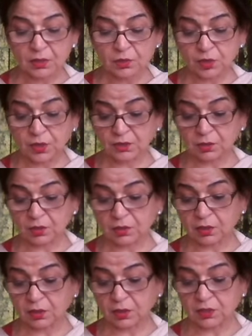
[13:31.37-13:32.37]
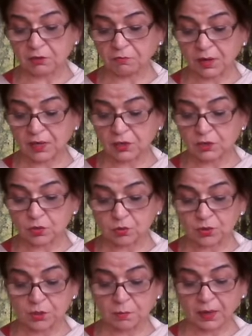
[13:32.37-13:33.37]
Jayadrath is a fine
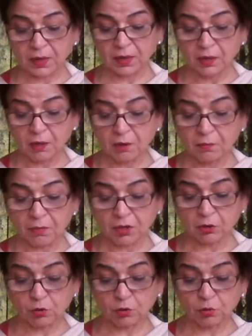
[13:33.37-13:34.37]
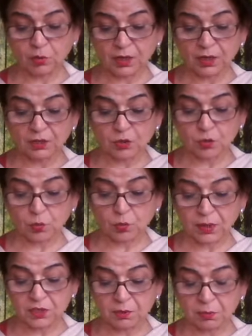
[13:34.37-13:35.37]
swordsman, but though he has
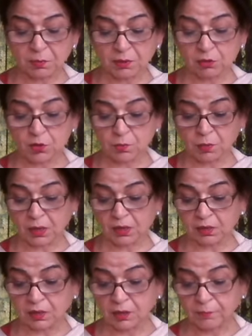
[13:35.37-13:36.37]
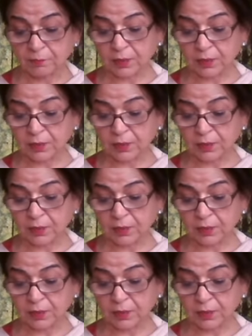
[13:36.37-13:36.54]
twice Abhimanyu's bulk,